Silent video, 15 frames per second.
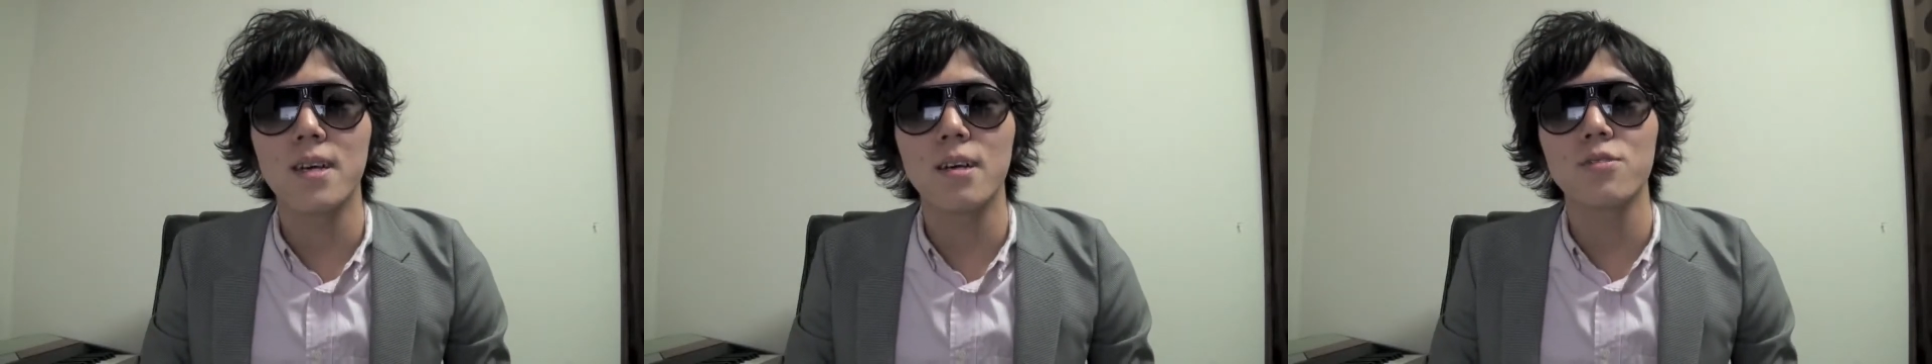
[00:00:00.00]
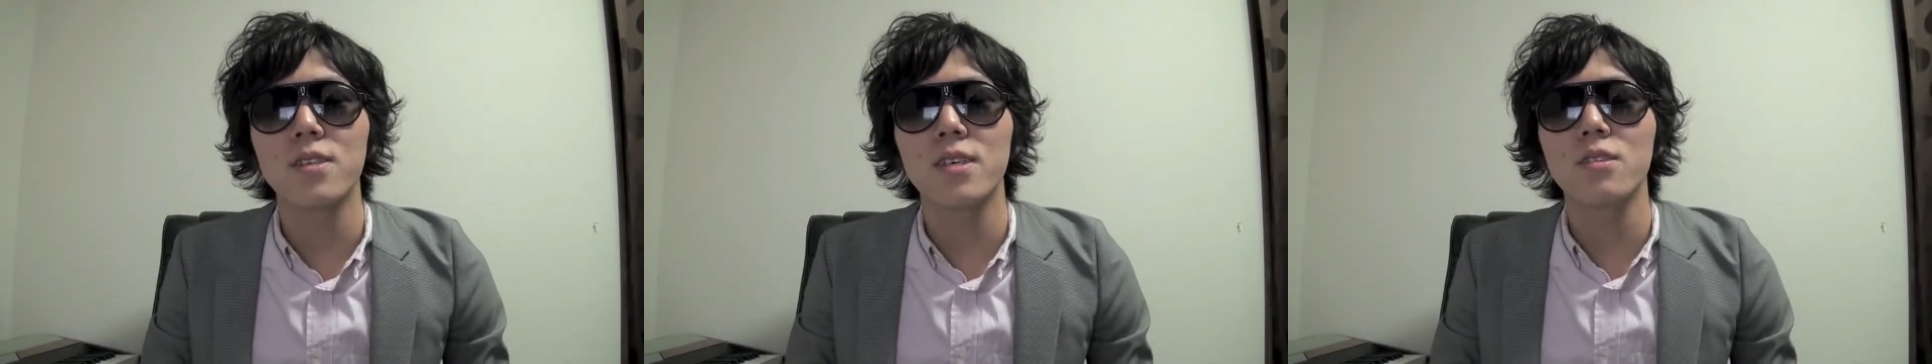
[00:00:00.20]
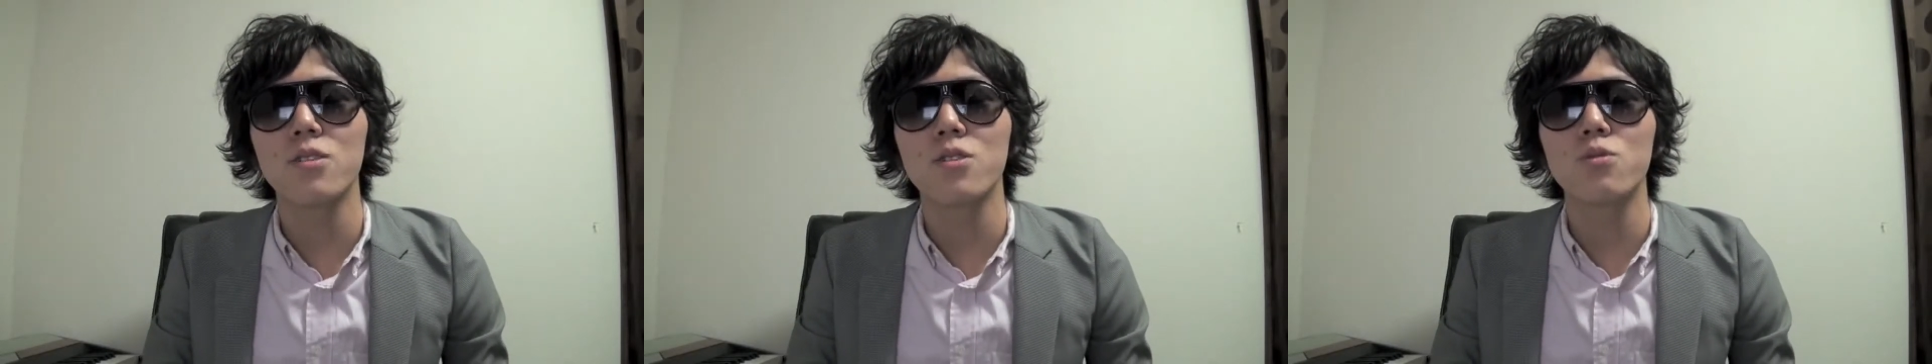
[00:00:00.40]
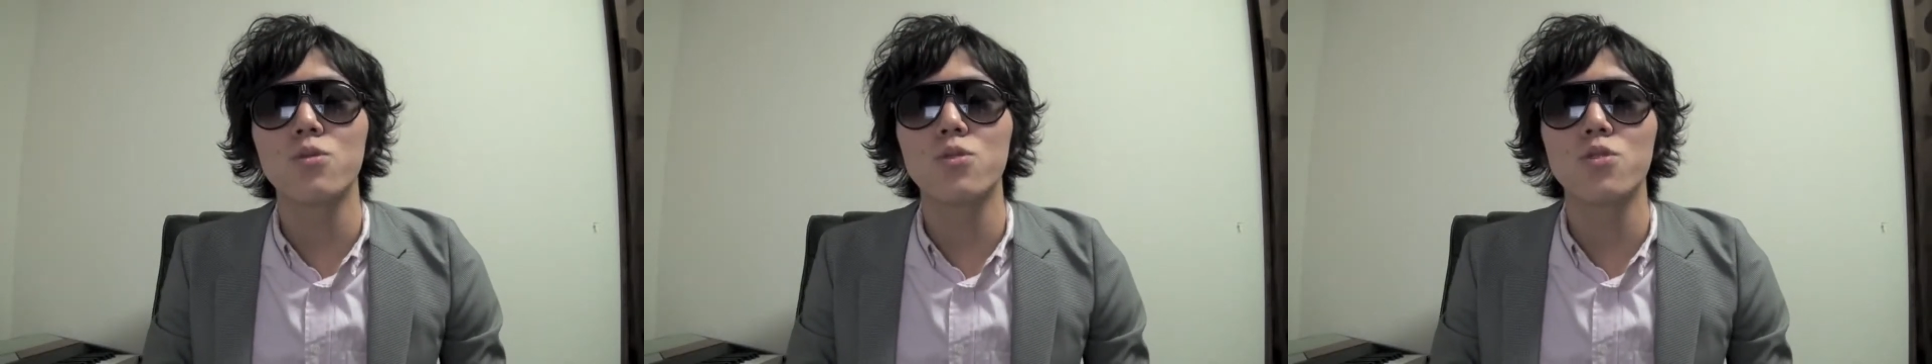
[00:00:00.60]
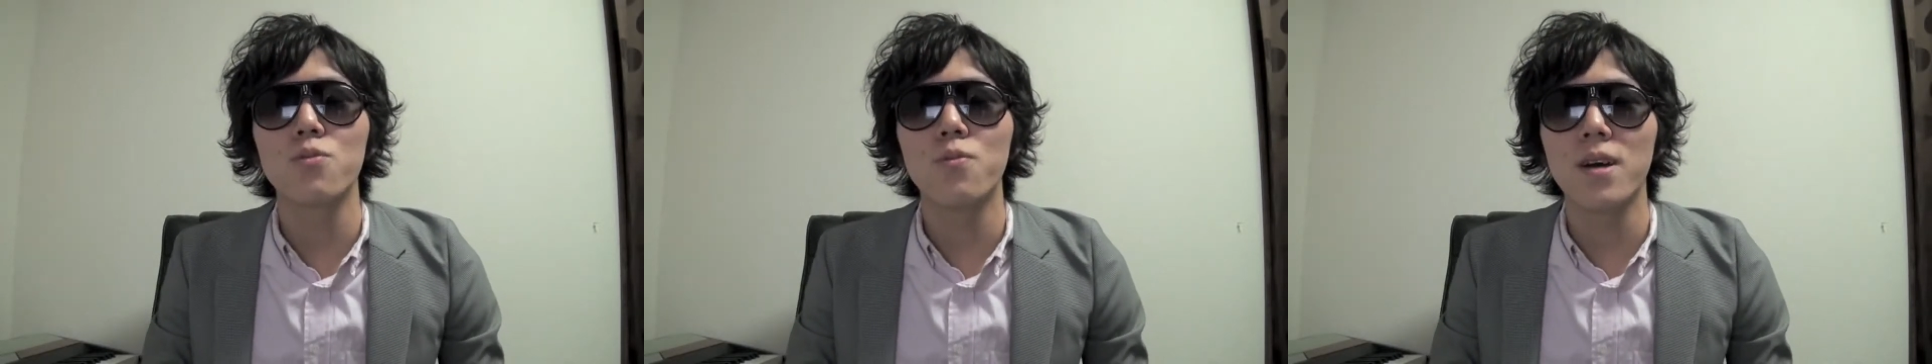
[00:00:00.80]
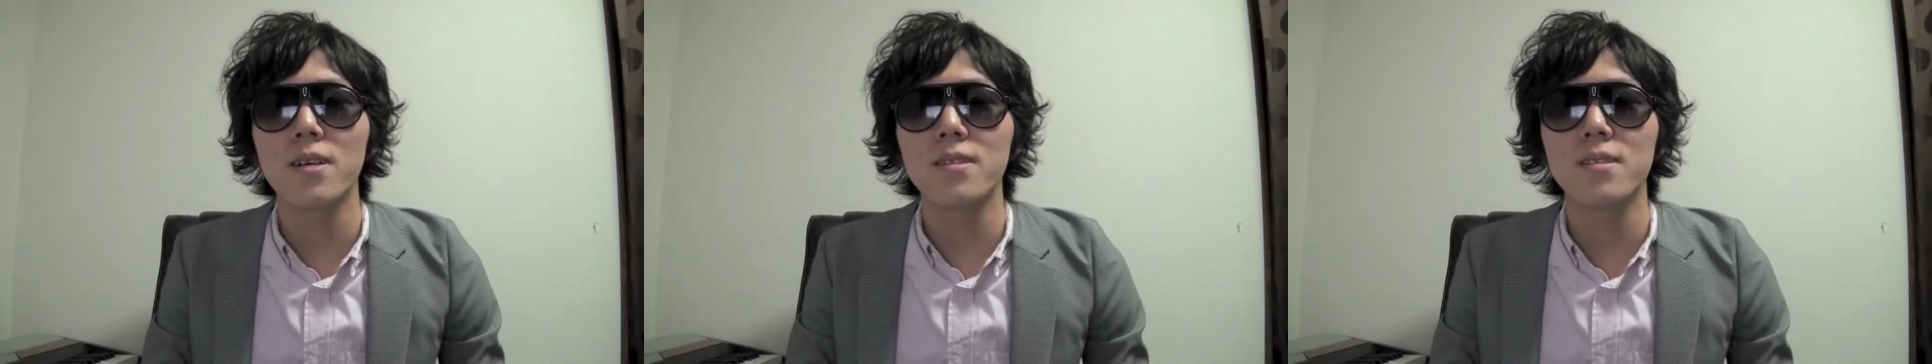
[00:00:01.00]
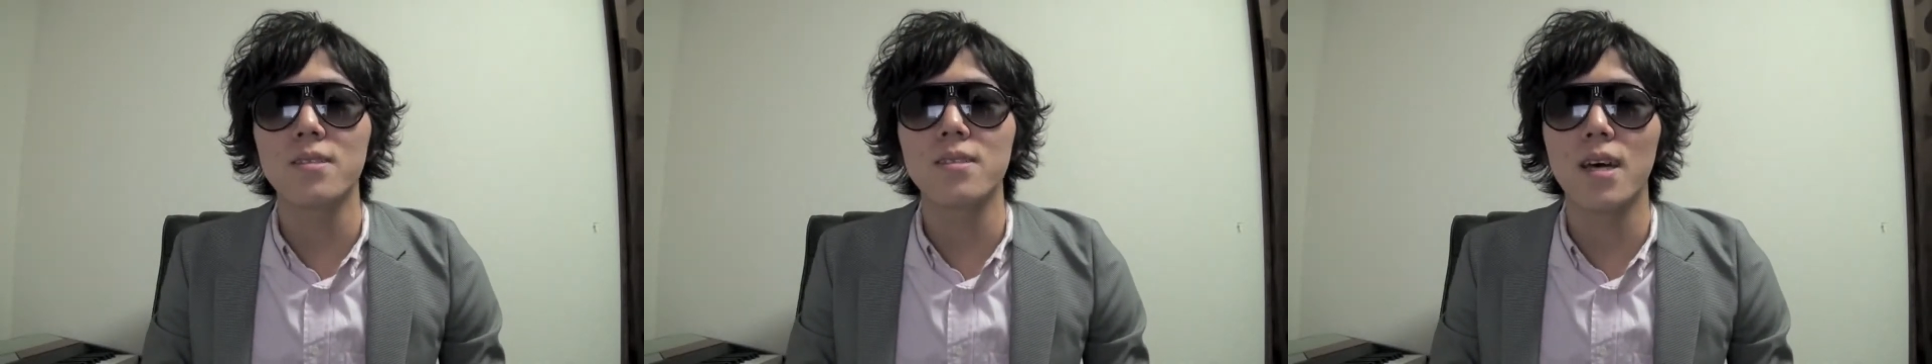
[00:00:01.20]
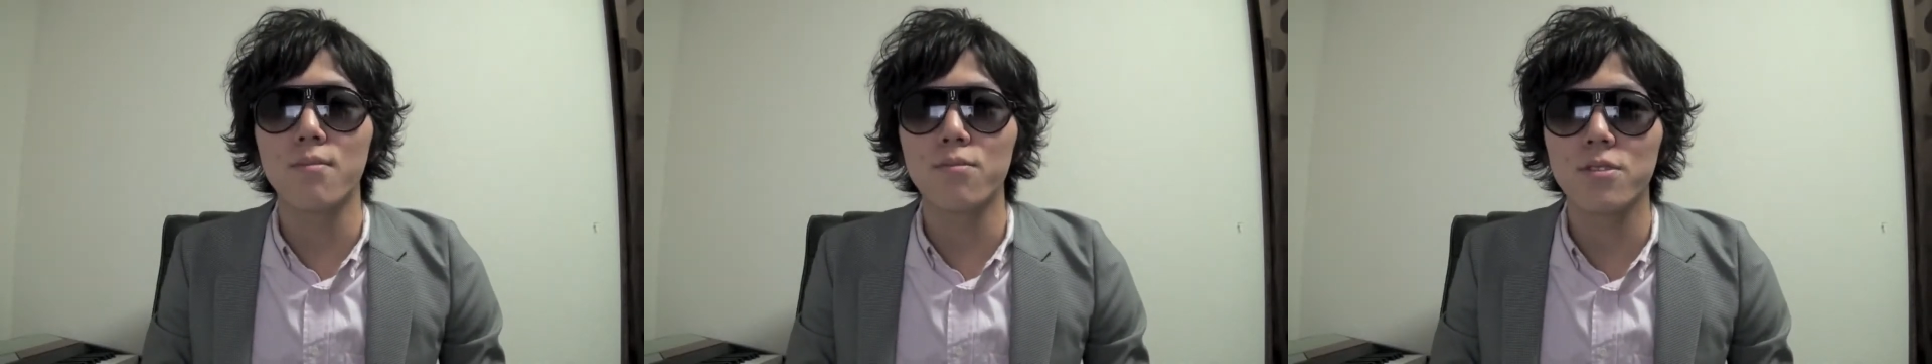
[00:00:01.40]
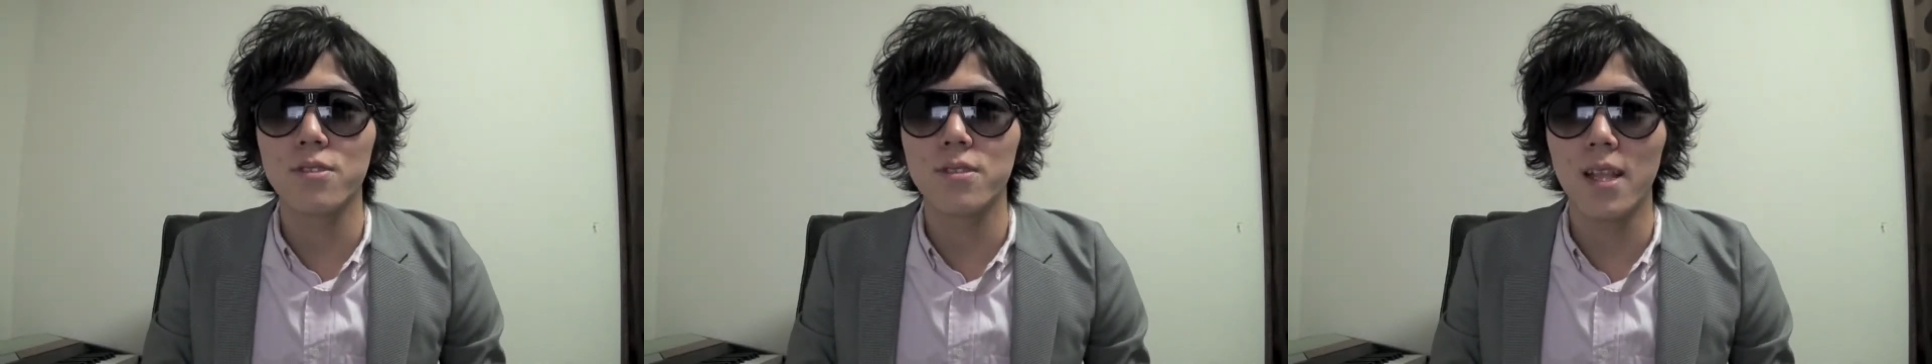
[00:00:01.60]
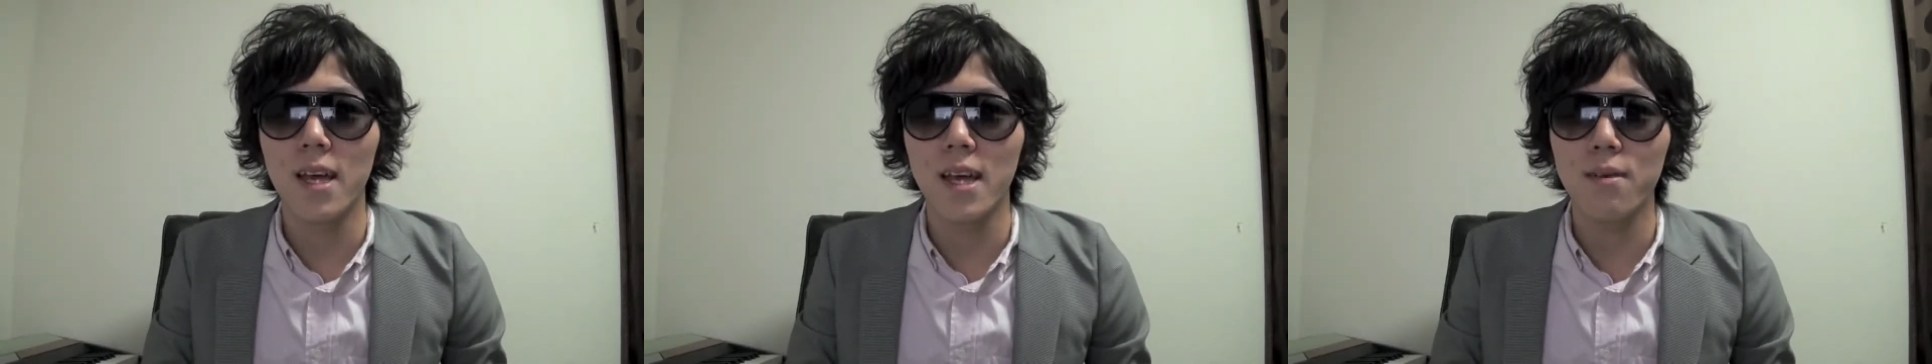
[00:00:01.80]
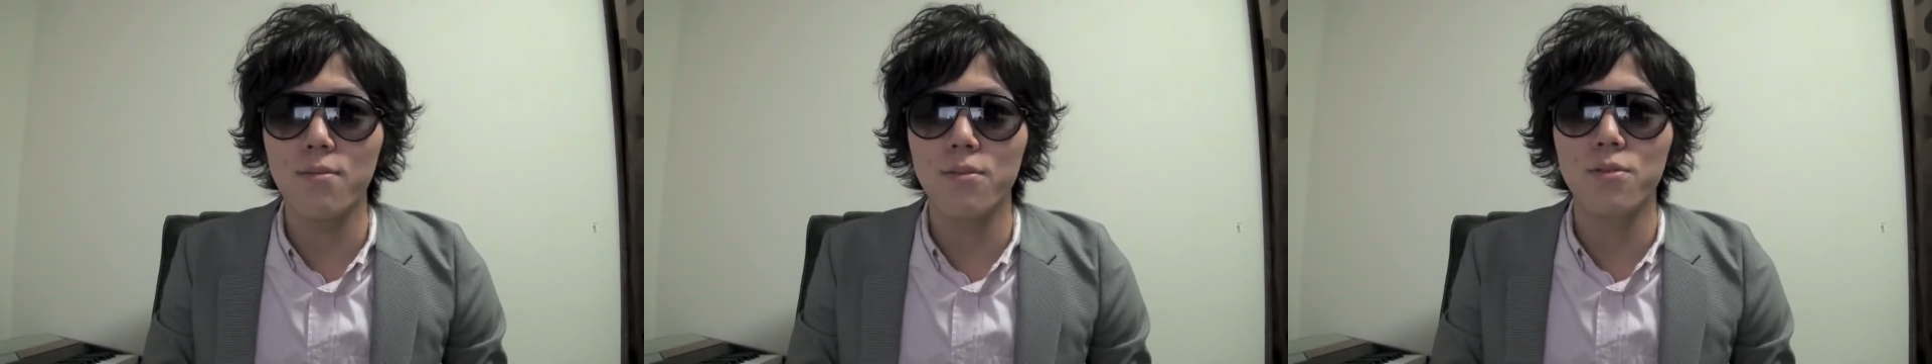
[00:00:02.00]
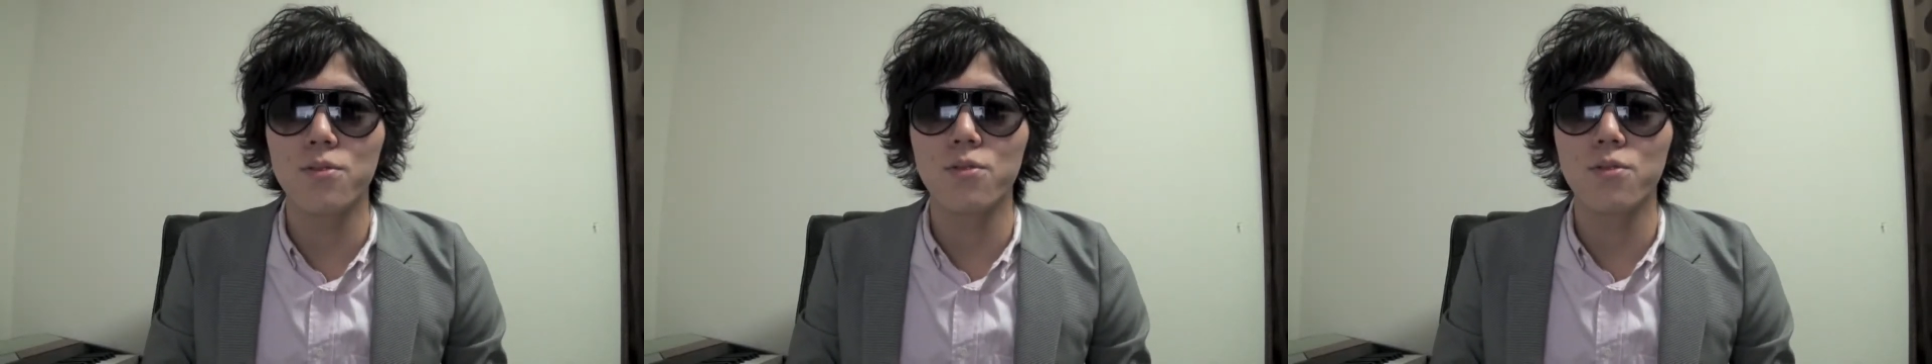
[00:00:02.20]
1000 YouTubers subscribe